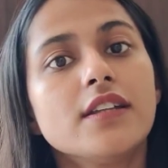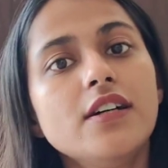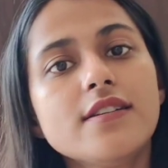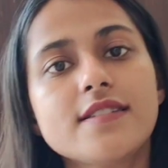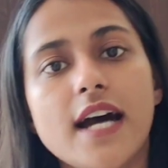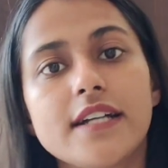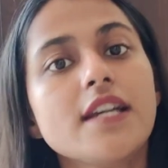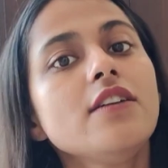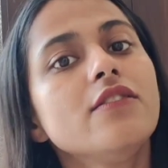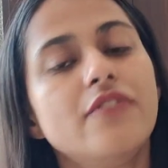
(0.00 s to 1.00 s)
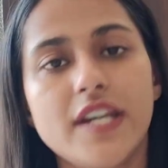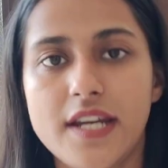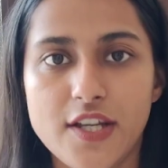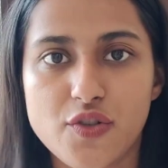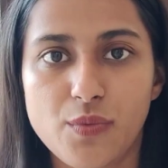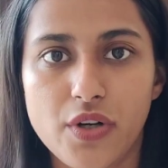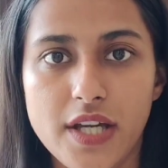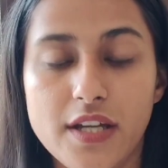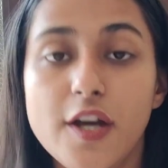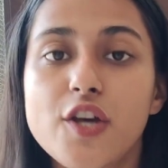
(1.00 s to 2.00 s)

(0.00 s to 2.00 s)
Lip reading: the starting very next morning.